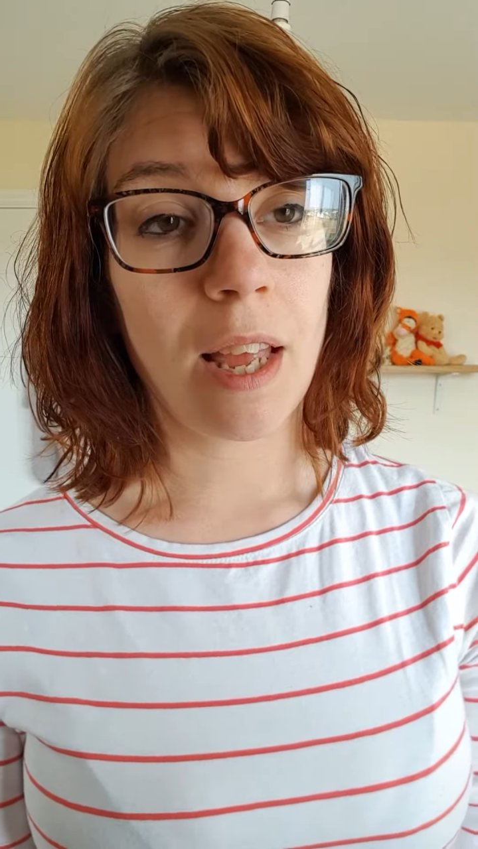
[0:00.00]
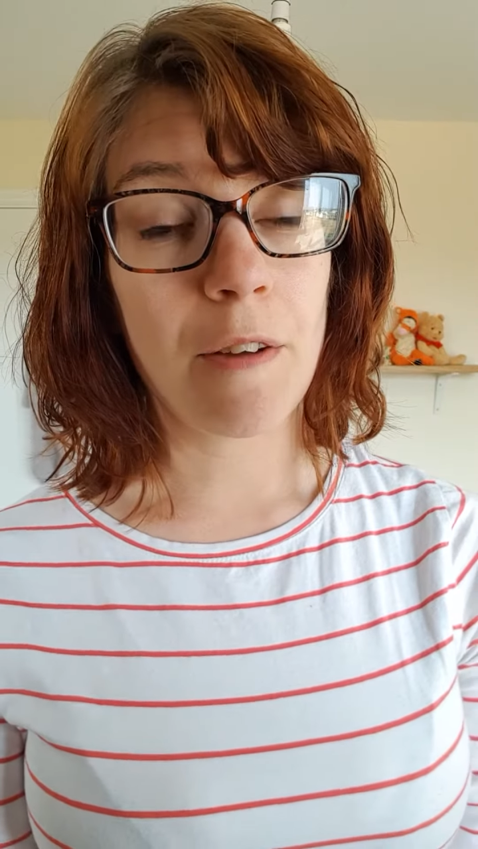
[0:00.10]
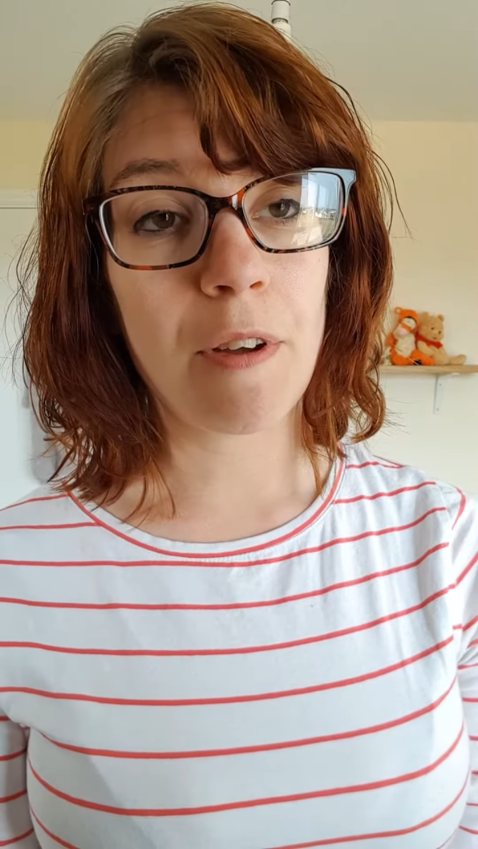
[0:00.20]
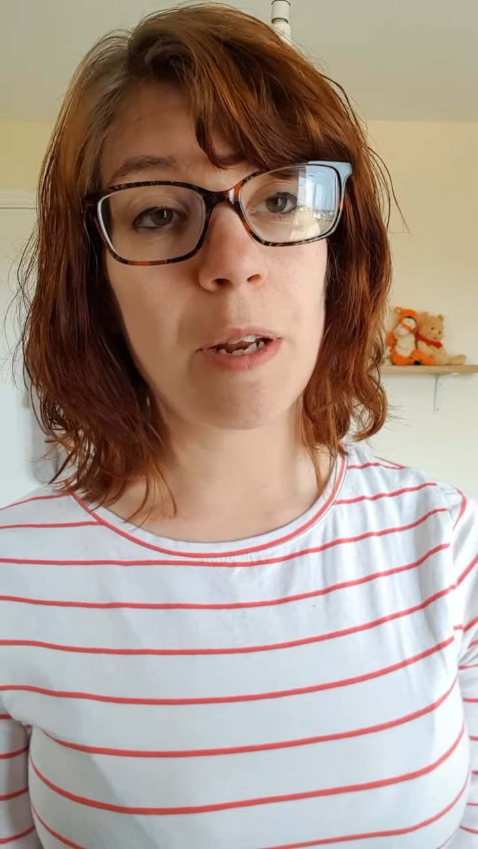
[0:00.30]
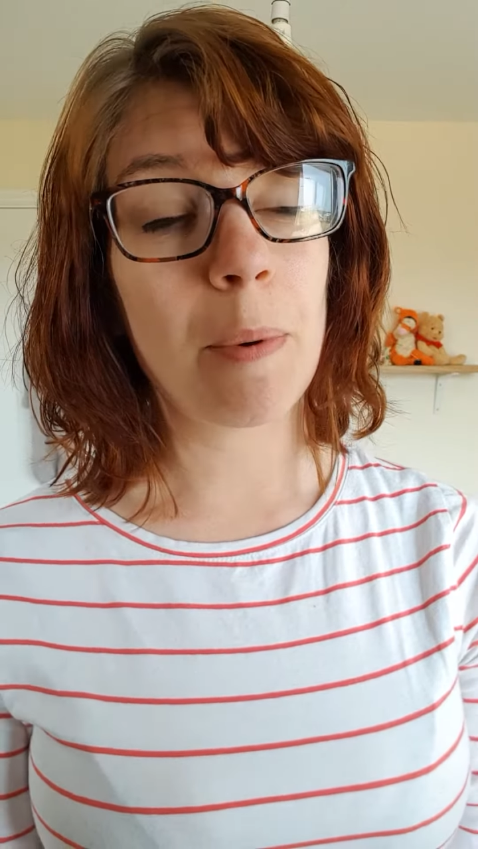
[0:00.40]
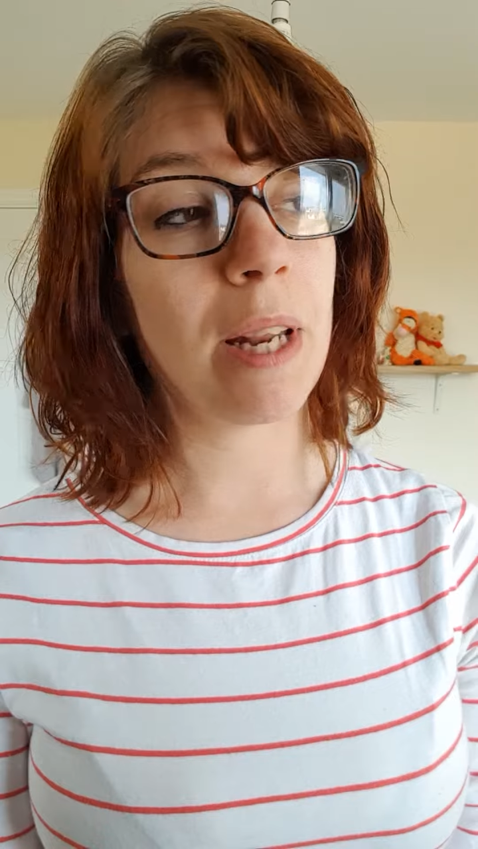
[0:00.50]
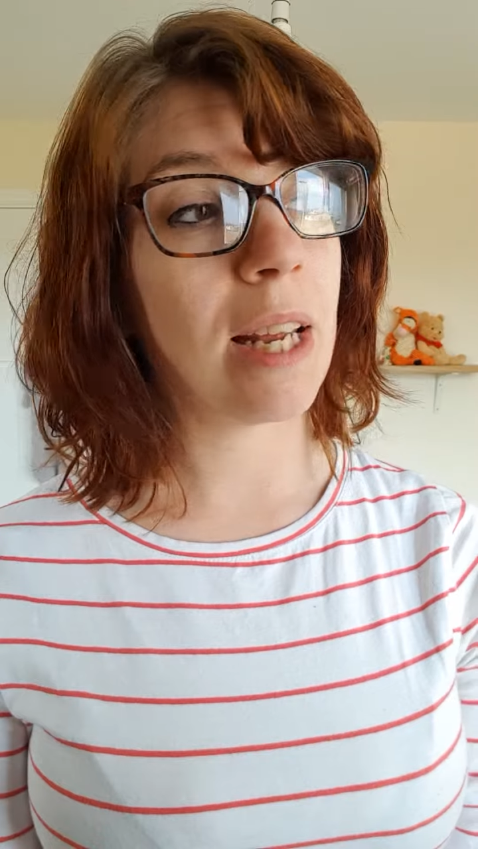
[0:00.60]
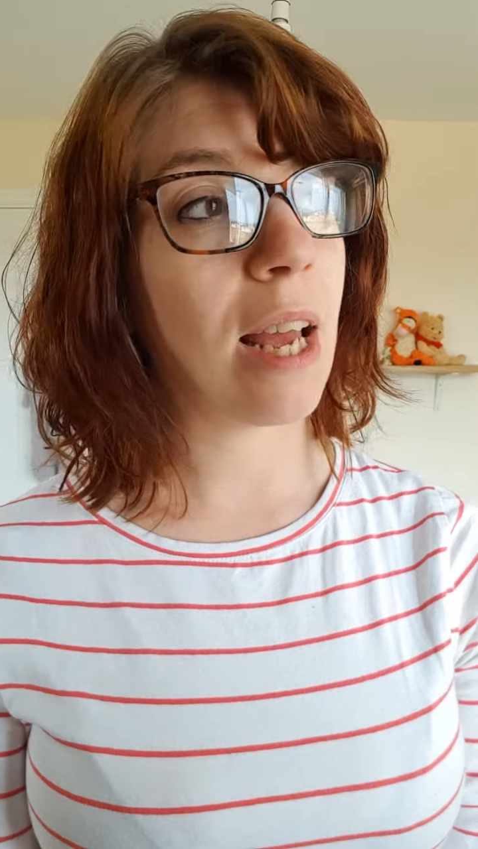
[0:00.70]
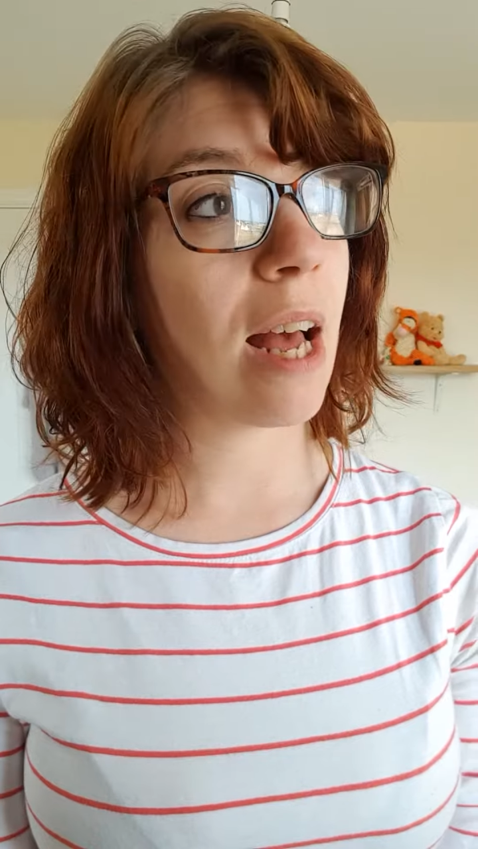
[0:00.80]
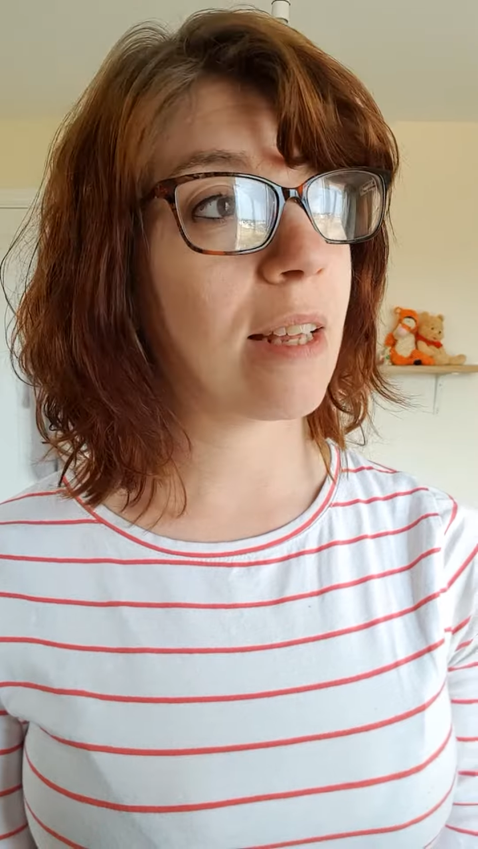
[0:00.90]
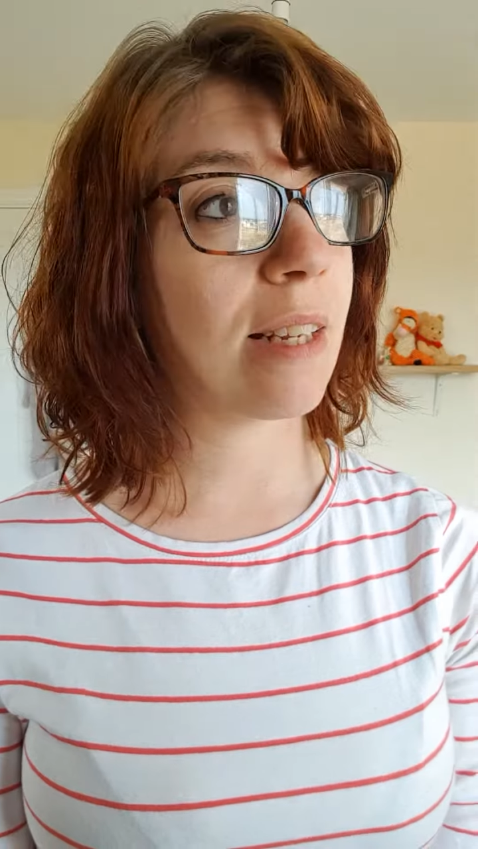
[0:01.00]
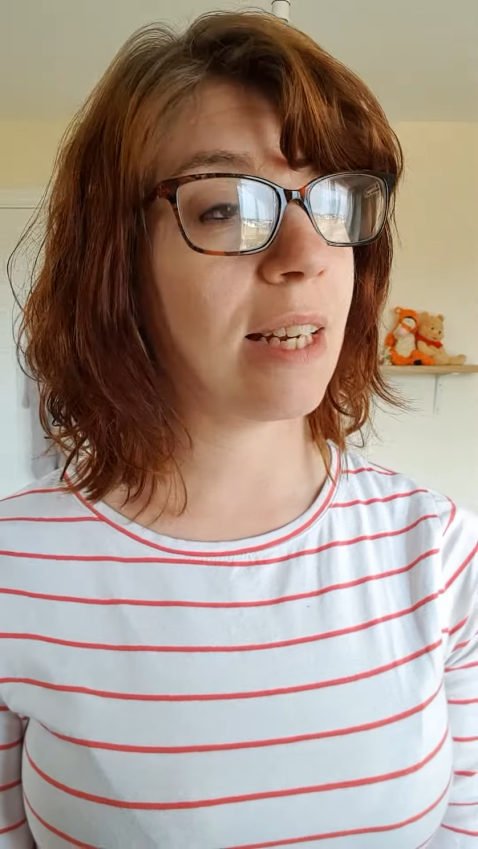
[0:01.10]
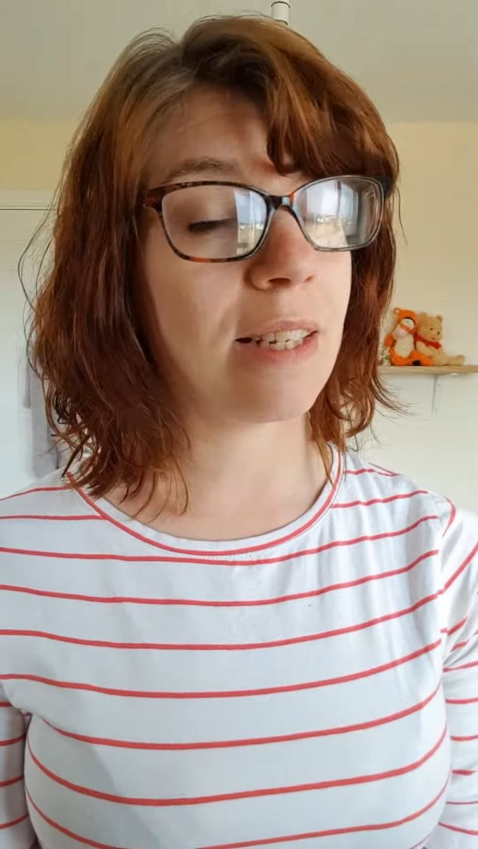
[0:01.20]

if anybody has any